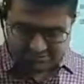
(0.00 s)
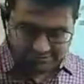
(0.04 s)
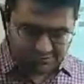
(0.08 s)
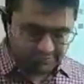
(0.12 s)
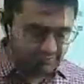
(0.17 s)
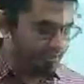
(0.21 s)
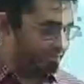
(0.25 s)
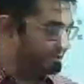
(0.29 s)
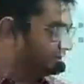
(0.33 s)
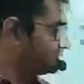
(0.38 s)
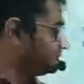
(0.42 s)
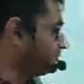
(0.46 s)

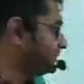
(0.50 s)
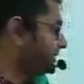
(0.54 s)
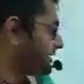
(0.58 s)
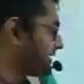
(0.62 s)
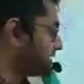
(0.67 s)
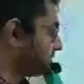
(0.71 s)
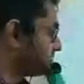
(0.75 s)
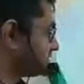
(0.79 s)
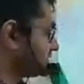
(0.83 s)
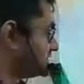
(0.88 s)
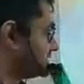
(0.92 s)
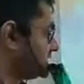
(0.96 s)
curative
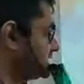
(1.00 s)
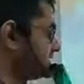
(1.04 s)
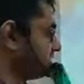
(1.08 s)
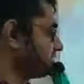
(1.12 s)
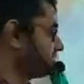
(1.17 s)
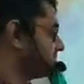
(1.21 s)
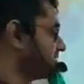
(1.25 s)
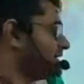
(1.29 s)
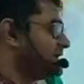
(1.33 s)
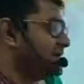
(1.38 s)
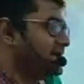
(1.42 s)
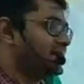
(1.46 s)
petition
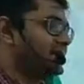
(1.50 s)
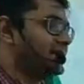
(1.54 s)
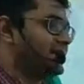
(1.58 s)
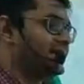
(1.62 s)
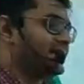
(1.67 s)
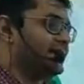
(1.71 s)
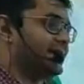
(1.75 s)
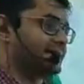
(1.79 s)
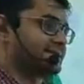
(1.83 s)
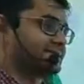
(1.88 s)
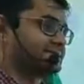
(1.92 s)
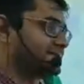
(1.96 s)
is
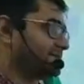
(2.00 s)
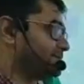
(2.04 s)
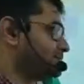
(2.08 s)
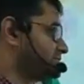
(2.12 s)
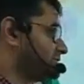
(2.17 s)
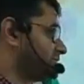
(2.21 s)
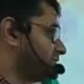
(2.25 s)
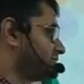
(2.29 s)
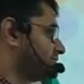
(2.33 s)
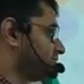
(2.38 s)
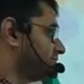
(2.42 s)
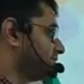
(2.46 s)

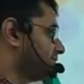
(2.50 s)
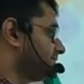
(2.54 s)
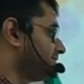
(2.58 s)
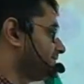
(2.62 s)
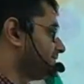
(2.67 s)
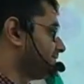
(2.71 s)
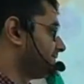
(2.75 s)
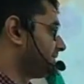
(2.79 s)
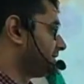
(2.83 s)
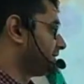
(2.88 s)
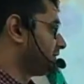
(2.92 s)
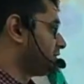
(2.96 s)
accepted.
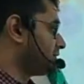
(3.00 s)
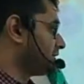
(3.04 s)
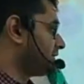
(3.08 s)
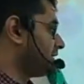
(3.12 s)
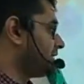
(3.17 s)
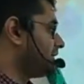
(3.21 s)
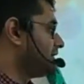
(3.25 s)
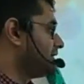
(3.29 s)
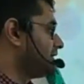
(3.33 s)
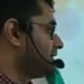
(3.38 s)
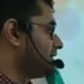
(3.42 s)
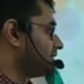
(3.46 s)

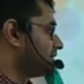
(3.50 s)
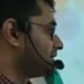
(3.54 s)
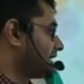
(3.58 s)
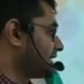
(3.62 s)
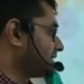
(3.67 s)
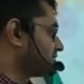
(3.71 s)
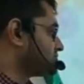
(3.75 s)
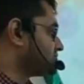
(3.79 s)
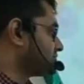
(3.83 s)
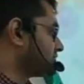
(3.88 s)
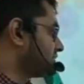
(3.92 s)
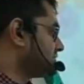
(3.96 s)
Okay,
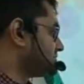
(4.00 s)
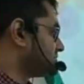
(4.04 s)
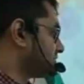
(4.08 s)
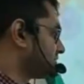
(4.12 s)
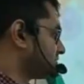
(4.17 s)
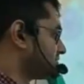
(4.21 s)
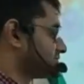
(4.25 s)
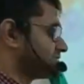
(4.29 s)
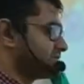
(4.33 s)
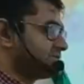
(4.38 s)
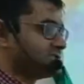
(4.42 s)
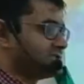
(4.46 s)
natural
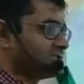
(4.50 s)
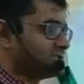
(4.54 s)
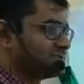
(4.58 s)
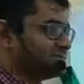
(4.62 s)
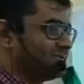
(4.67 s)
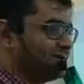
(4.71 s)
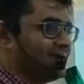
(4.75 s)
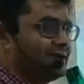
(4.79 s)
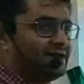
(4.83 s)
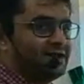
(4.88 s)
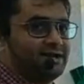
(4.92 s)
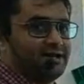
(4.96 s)
justice is
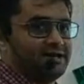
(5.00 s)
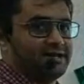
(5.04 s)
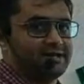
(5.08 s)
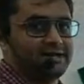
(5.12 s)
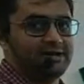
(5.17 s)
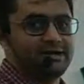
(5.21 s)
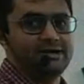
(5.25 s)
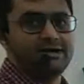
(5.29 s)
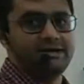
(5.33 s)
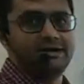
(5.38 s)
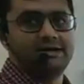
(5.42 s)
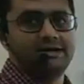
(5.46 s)

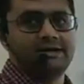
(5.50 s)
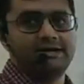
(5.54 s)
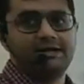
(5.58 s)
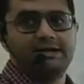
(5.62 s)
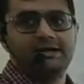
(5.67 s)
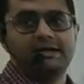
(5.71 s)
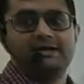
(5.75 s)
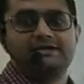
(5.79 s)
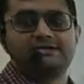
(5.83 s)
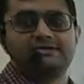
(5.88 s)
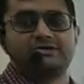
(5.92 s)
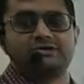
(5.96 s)
violated.
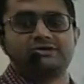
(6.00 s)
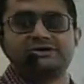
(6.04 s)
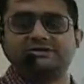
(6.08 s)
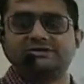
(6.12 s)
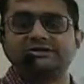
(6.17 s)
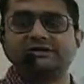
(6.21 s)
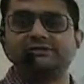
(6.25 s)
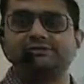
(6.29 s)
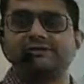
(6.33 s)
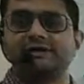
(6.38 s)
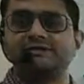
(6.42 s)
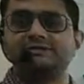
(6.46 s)
So is
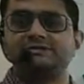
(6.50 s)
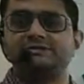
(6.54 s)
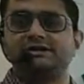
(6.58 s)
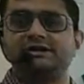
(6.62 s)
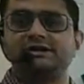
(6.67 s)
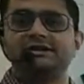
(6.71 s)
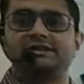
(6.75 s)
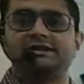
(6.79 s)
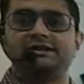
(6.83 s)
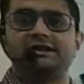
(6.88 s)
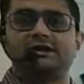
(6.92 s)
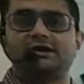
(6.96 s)
it mentioned
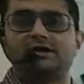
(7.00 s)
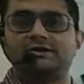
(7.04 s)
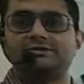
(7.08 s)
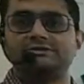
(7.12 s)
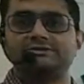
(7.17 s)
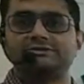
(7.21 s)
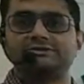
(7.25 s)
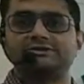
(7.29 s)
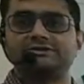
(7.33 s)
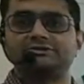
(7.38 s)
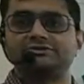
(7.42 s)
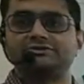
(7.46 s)
in the
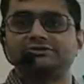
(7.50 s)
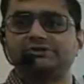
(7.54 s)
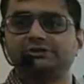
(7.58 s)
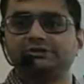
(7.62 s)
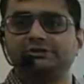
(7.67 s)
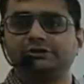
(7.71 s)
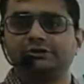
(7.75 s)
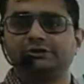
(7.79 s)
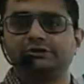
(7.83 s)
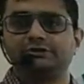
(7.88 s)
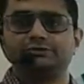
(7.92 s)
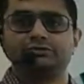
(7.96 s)

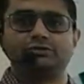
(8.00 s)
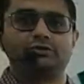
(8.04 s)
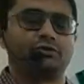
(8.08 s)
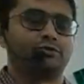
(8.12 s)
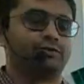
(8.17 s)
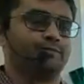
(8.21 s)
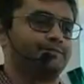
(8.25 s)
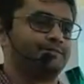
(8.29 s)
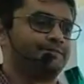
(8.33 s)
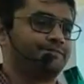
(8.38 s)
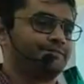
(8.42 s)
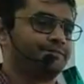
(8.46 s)
Constitution?
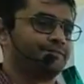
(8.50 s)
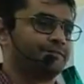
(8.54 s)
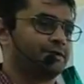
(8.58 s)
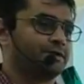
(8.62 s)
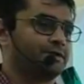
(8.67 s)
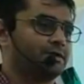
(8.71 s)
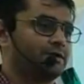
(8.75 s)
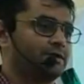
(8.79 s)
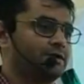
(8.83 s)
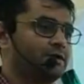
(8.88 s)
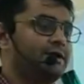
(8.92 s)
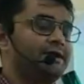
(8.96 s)
No.
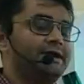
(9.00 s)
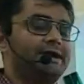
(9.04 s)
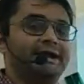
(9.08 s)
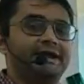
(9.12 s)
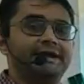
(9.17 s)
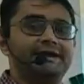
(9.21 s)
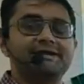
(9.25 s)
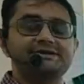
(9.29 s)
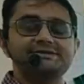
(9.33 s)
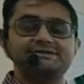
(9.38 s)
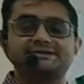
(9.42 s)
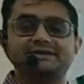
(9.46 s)

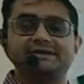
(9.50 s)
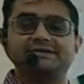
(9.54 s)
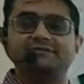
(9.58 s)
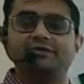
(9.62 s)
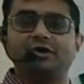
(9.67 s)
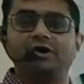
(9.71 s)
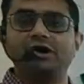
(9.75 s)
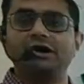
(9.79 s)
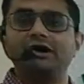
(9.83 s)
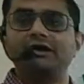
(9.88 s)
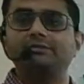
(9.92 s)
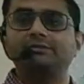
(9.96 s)
It is
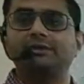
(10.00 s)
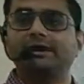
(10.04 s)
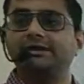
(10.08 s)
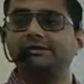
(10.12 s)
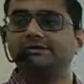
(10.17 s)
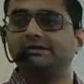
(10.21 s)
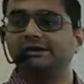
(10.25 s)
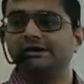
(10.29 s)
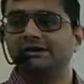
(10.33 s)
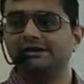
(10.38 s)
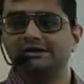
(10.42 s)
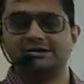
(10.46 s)
evolved by
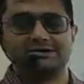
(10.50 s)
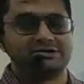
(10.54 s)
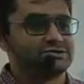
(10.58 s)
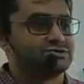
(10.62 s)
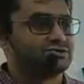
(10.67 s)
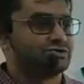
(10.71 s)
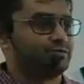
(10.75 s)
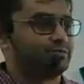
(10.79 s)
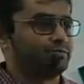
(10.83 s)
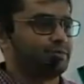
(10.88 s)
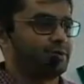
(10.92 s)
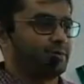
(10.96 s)
the
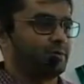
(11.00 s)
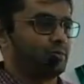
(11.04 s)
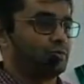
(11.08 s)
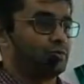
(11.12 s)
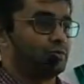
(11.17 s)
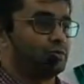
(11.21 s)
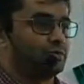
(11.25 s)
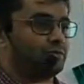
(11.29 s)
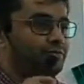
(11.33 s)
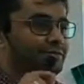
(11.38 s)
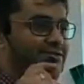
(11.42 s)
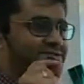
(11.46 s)
Supreme
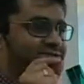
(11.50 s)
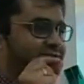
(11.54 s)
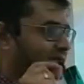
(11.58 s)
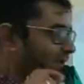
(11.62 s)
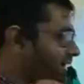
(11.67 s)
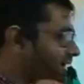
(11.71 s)
Court. Which